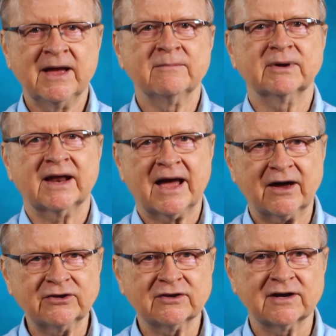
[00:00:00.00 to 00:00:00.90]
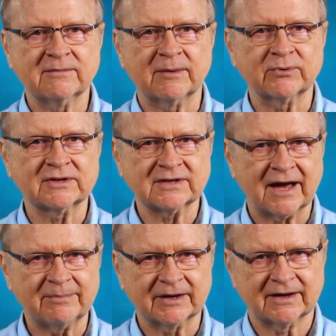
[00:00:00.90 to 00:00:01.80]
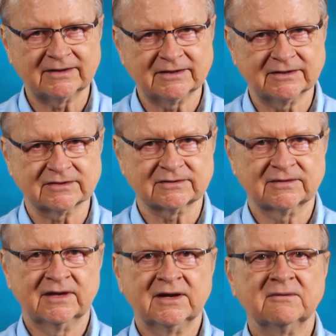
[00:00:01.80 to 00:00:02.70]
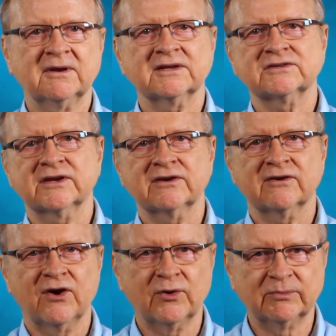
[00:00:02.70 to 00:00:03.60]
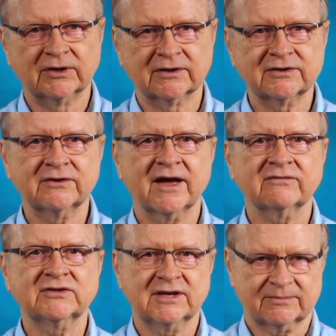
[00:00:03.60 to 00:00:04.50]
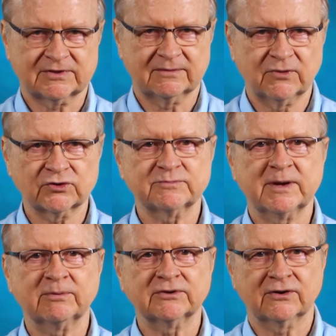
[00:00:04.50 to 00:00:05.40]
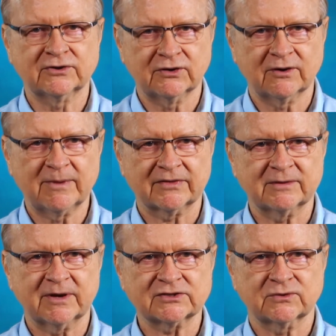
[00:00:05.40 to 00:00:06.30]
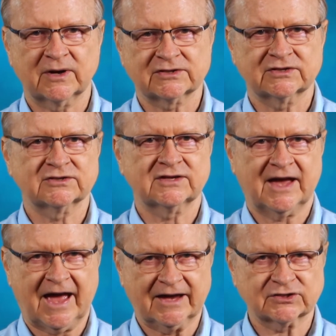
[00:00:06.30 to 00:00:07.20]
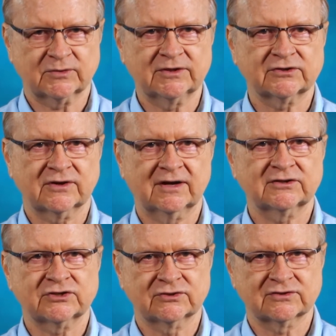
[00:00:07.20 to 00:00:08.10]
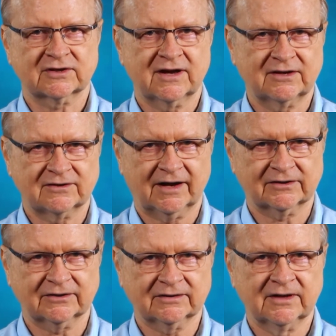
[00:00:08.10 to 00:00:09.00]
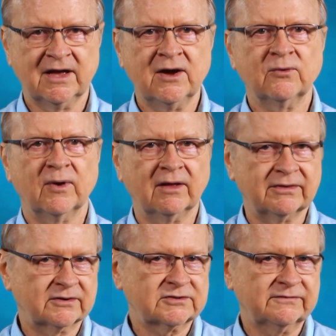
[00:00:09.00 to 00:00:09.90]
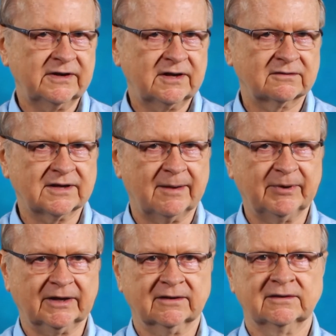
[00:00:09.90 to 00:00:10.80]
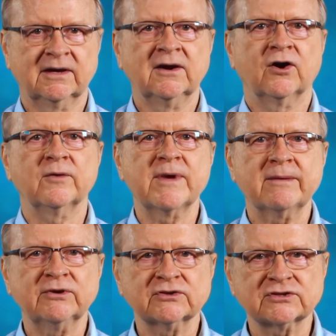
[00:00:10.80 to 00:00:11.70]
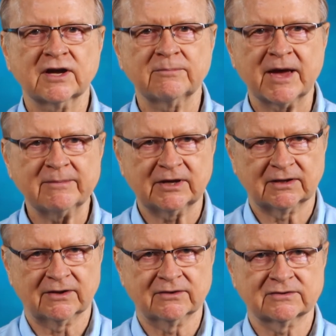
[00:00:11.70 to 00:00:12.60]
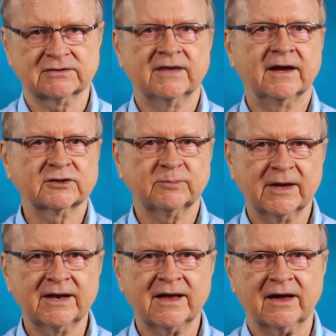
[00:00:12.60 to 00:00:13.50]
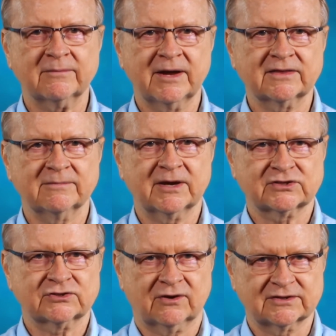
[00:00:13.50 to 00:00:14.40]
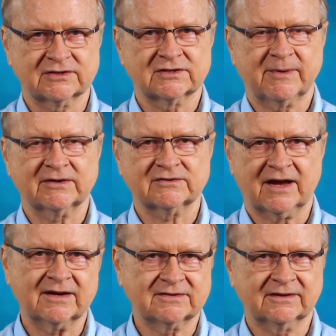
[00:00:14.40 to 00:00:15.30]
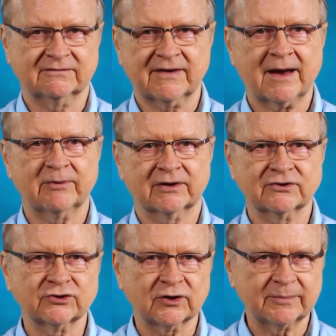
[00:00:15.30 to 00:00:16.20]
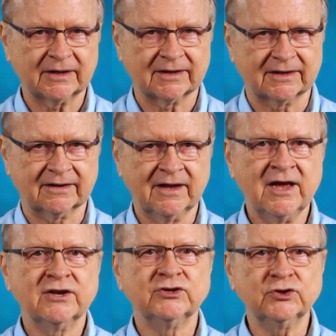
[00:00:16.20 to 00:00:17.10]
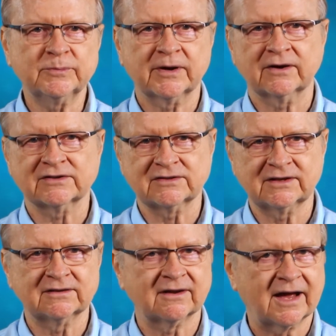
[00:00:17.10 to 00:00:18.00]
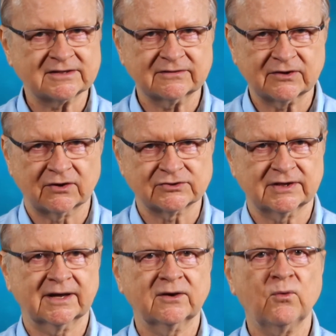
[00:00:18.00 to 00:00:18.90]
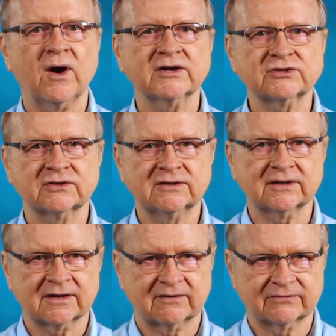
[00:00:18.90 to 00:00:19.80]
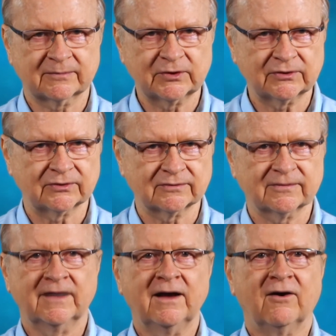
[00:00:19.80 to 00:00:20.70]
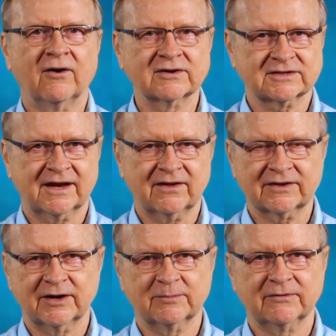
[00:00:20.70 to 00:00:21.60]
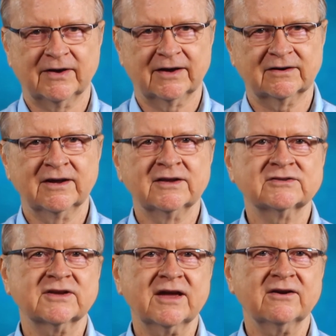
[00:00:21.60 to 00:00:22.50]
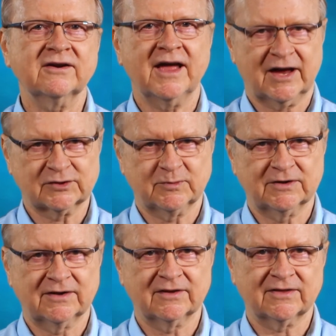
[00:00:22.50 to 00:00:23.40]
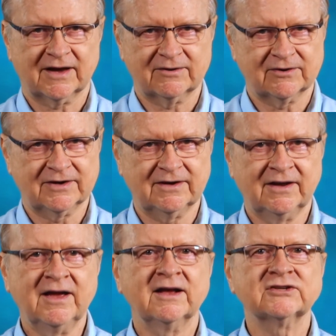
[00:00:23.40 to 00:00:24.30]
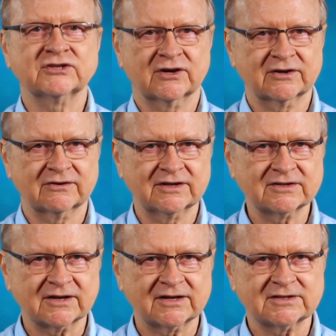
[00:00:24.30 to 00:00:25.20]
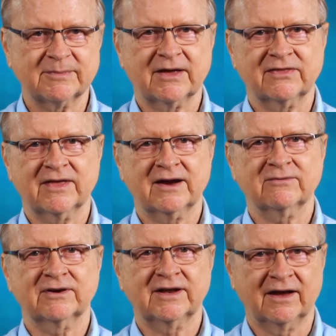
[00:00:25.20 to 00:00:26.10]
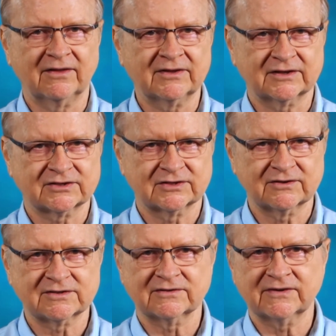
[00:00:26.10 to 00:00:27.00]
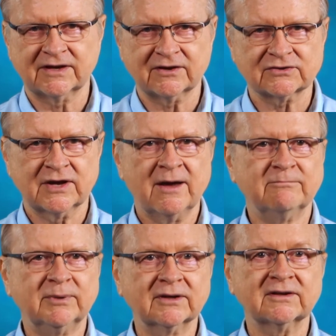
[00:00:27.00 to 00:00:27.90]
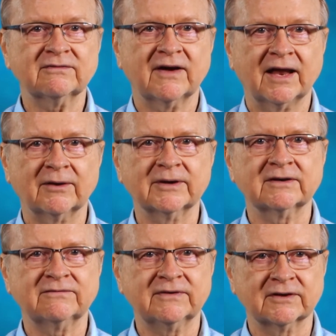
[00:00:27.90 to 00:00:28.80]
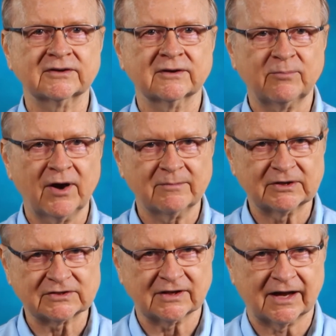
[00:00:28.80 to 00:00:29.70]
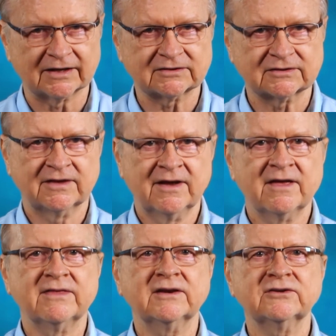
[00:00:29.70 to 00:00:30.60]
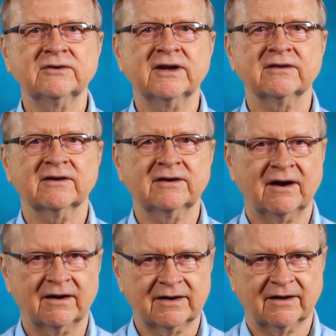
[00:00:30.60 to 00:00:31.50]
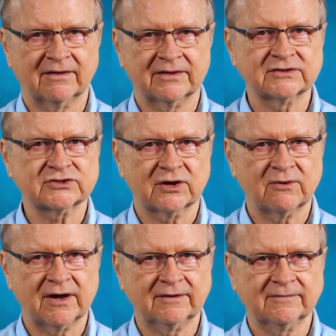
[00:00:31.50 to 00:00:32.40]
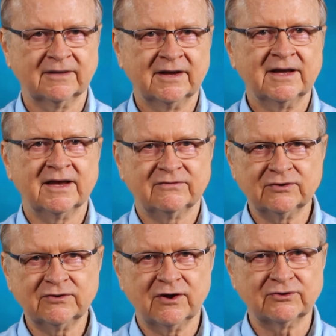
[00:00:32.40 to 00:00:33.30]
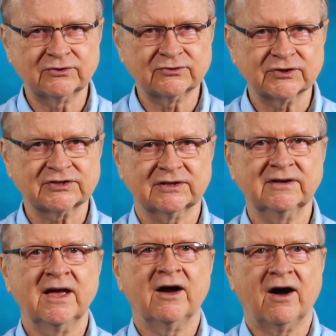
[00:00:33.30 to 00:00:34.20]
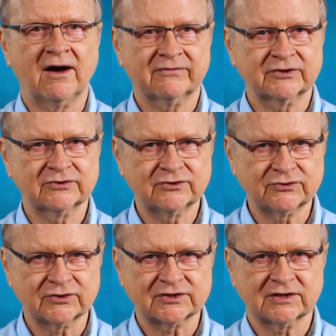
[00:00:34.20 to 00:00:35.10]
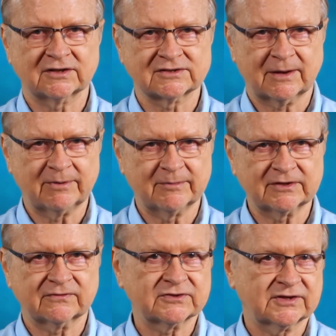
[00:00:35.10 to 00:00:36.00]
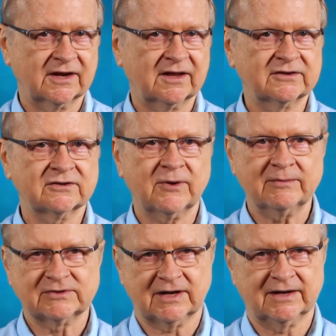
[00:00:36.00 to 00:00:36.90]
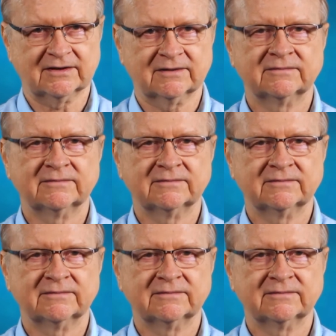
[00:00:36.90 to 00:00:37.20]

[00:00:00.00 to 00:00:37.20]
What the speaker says: But how do you come up with topic ideas? Well, let's say you're a home builder and you have tips that most people don't know about the best questions to ask when they're trying to choose a contractor. Well, there's your video topic. Or maybe you sell baby clothes. Explain how to make the best choices about sizing, fabric, or durability. New parents need lots of coaching, and why shouldn't it come from you? Or as a healthcare provider, say you're an expert on the thyroid. Share your insights about thyroid health in a series of videos, build a following, and fill your appointment slots. Then do another on heart health, and so on. If you know nutrition, offer your nutritional supplements for sale on your website.